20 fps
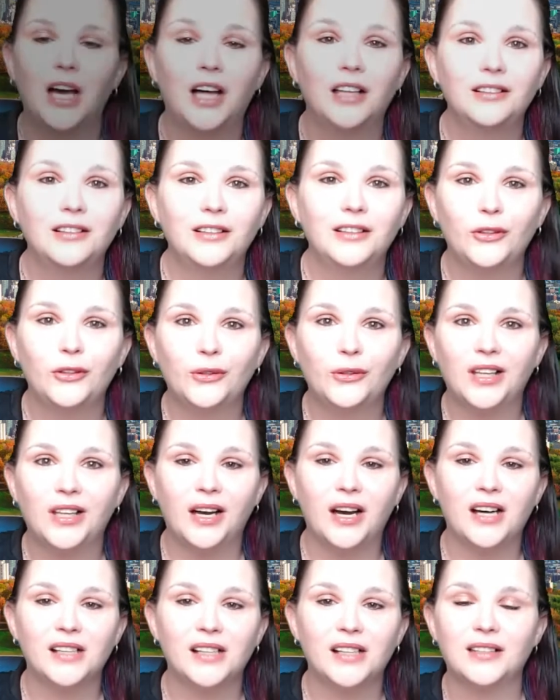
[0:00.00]
Hello
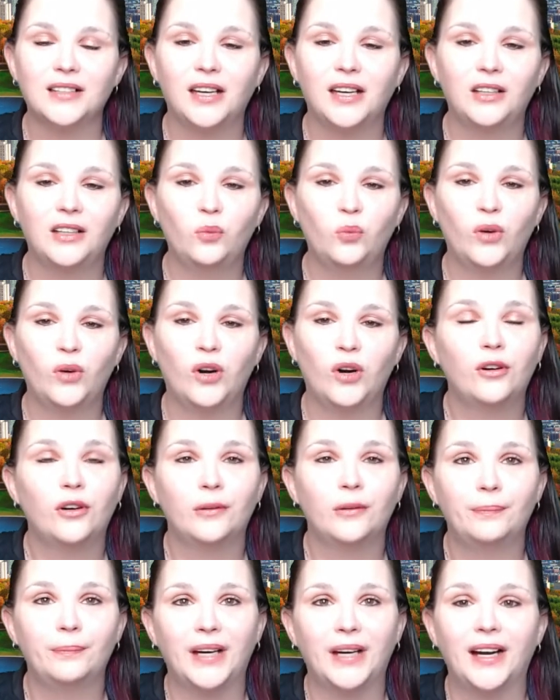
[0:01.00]
class and
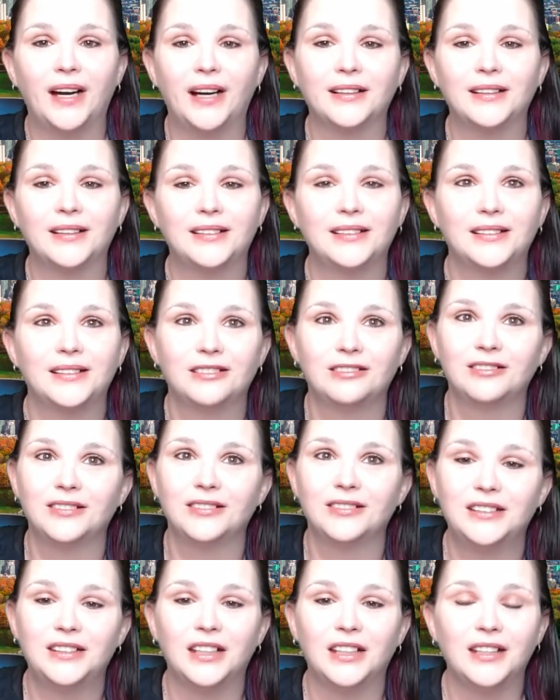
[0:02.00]
welcome back.
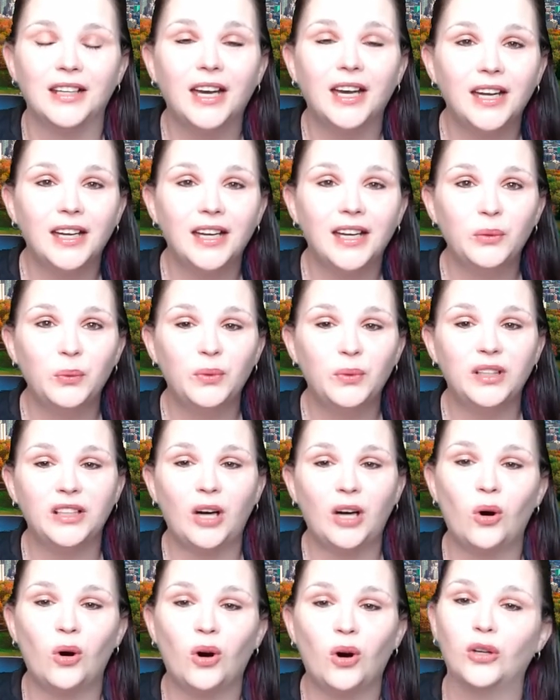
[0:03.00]
Today we
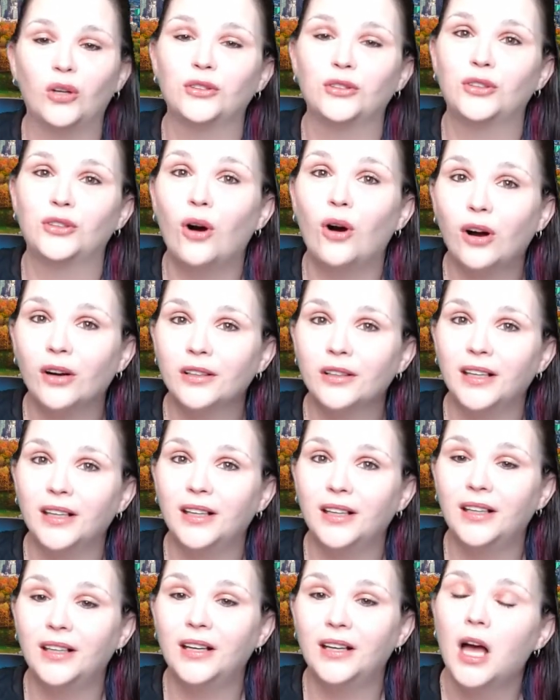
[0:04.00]
are
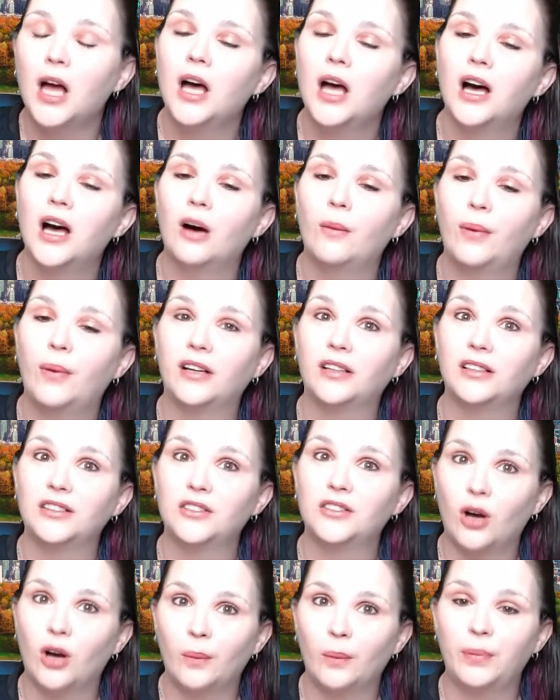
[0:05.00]
talking about a
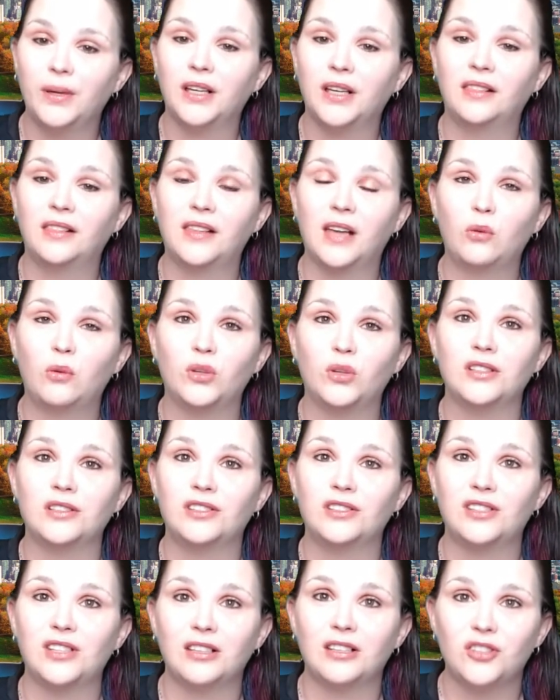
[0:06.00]
topic that
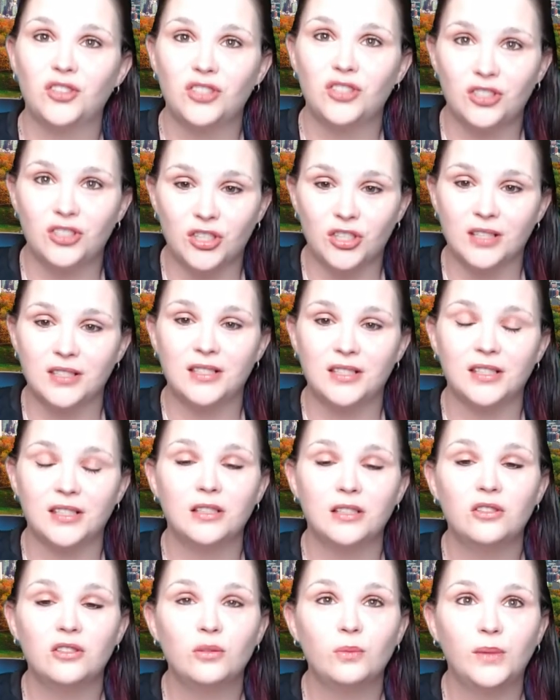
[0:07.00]
was
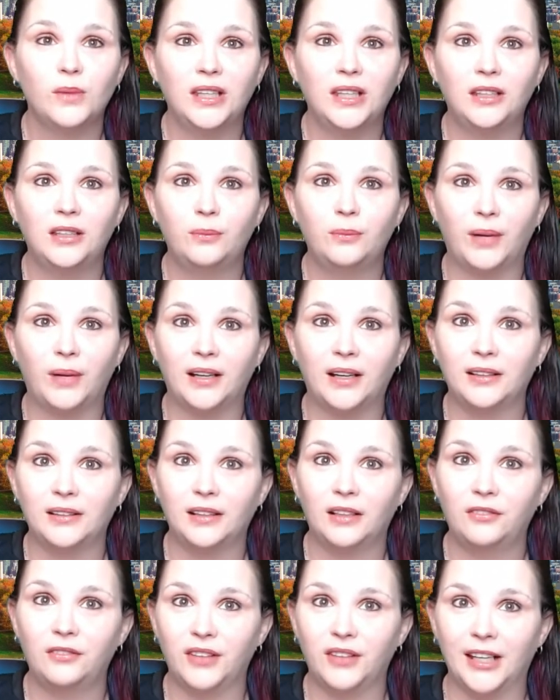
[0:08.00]
suggested to me by
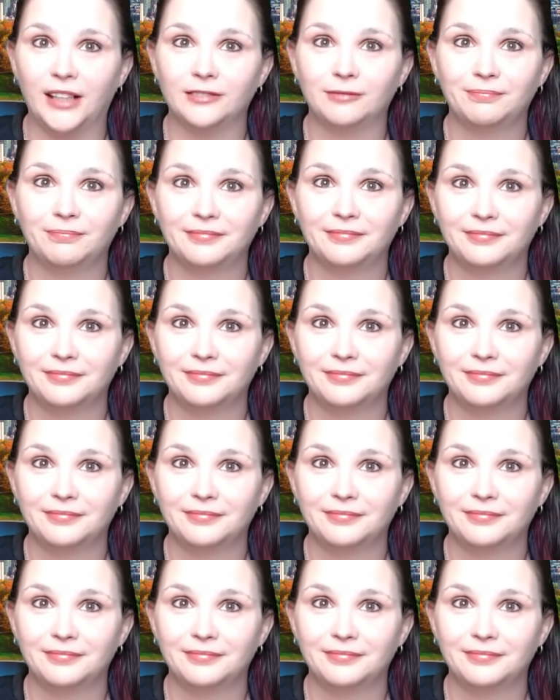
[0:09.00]
a fan.